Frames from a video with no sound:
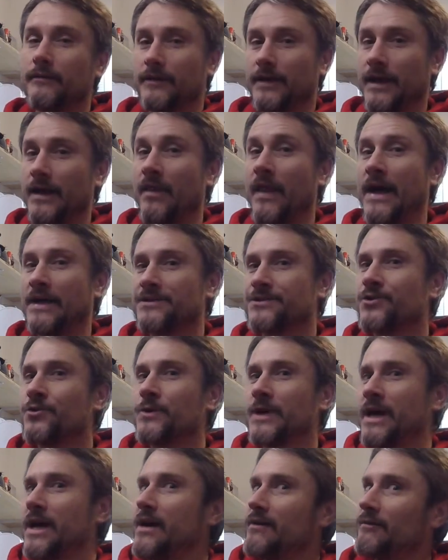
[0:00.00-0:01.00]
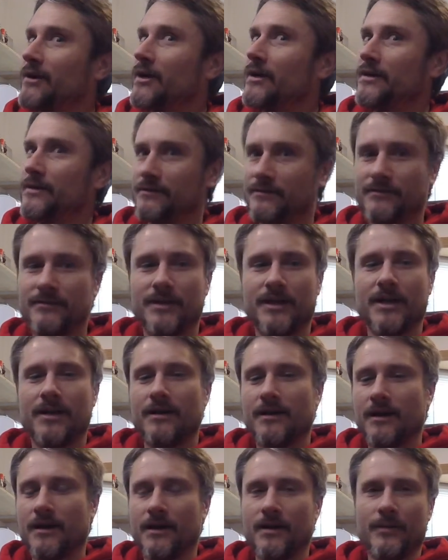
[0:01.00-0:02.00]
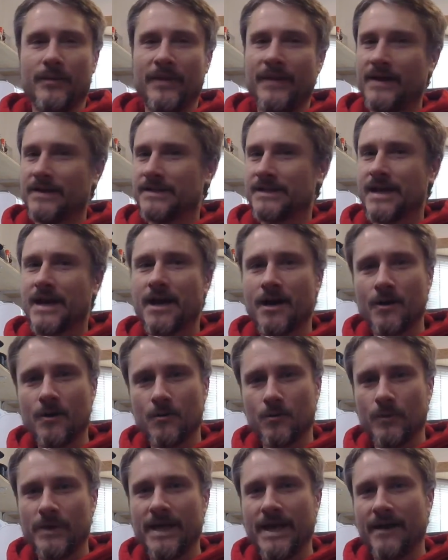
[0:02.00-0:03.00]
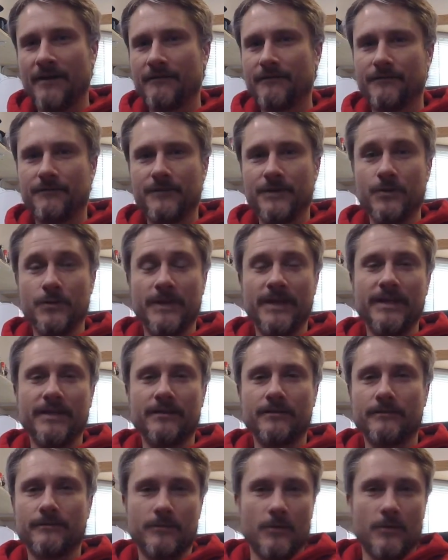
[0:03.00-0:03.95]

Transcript: And that's okay, right? Um, and that's how we have unique,